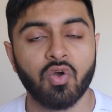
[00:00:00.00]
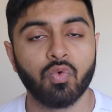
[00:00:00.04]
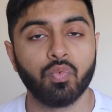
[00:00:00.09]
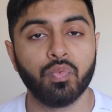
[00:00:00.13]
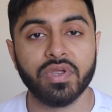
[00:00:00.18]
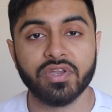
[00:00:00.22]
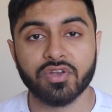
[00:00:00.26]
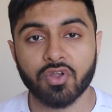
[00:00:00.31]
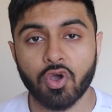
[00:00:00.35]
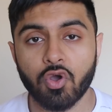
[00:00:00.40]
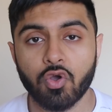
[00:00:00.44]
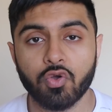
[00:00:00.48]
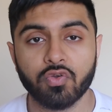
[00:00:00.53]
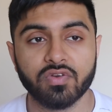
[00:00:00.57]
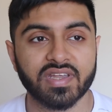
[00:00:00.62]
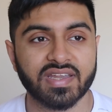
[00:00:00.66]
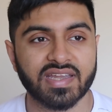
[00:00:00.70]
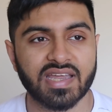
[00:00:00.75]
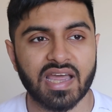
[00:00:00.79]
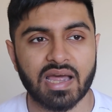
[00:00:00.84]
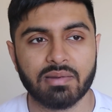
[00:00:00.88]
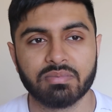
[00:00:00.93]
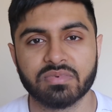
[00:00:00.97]
We know the
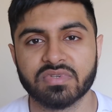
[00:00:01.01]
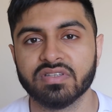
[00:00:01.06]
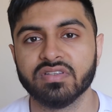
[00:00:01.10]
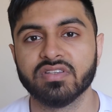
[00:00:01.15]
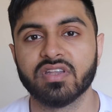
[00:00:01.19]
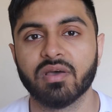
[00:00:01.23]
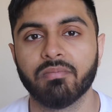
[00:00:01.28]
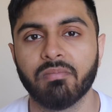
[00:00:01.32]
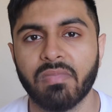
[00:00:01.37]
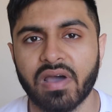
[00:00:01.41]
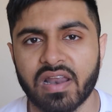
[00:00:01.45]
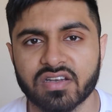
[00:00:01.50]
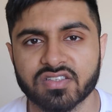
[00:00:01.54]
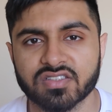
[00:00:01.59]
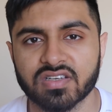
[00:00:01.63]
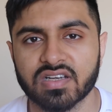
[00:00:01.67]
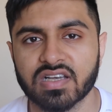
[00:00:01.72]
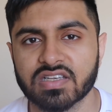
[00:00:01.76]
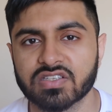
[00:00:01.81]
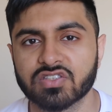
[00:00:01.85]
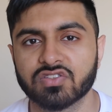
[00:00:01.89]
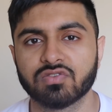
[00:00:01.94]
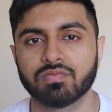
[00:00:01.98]
captain, the manager,
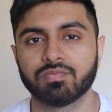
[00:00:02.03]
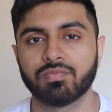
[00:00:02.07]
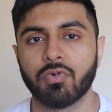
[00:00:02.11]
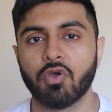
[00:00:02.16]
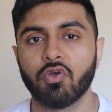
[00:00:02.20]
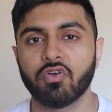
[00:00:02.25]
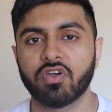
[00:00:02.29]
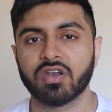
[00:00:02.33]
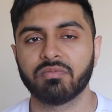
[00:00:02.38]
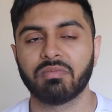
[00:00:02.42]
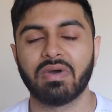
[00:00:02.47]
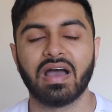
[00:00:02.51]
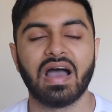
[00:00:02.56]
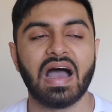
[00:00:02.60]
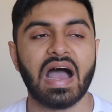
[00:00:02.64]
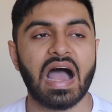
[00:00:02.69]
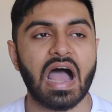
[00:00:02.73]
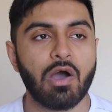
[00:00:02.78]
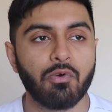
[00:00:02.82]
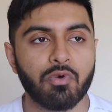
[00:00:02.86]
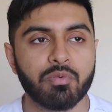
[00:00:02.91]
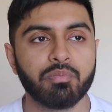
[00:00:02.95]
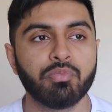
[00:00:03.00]
has spoken about
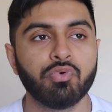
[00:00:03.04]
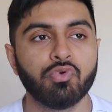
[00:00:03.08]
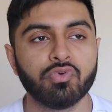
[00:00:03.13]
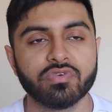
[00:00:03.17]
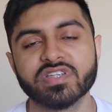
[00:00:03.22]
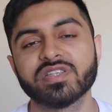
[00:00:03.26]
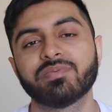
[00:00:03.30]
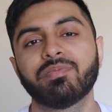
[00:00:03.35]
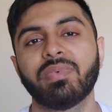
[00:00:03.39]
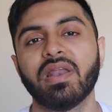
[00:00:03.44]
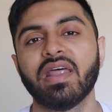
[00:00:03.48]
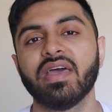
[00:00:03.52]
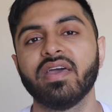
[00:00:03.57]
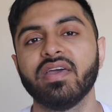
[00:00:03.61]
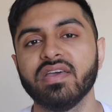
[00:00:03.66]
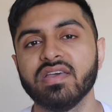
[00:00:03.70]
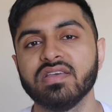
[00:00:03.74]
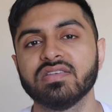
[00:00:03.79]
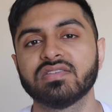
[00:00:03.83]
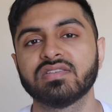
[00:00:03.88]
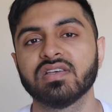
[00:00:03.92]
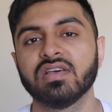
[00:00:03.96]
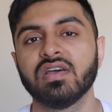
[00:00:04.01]
how important this player
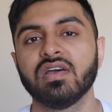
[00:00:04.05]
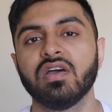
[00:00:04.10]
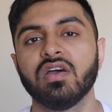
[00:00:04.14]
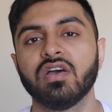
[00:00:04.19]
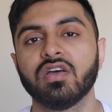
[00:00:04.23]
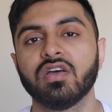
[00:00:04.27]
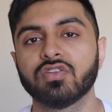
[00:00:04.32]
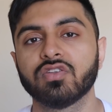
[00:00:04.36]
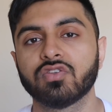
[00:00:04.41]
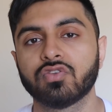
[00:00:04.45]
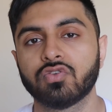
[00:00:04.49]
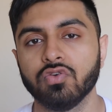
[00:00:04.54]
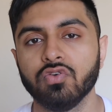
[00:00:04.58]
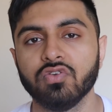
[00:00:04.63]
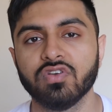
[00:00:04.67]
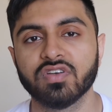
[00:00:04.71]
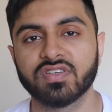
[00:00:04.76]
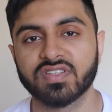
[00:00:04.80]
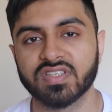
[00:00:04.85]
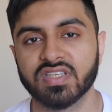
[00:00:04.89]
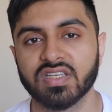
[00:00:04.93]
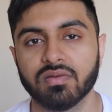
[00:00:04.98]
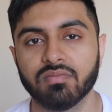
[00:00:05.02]
is to
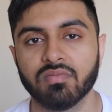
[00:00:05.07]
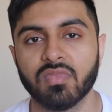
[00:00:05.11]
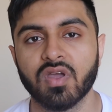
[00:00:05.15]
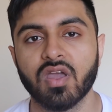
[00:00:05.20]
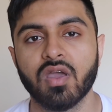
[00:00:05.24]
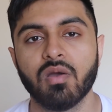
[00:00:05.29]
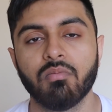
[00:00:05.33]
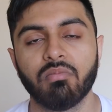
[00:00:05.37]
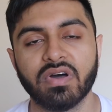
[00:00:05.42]
the team,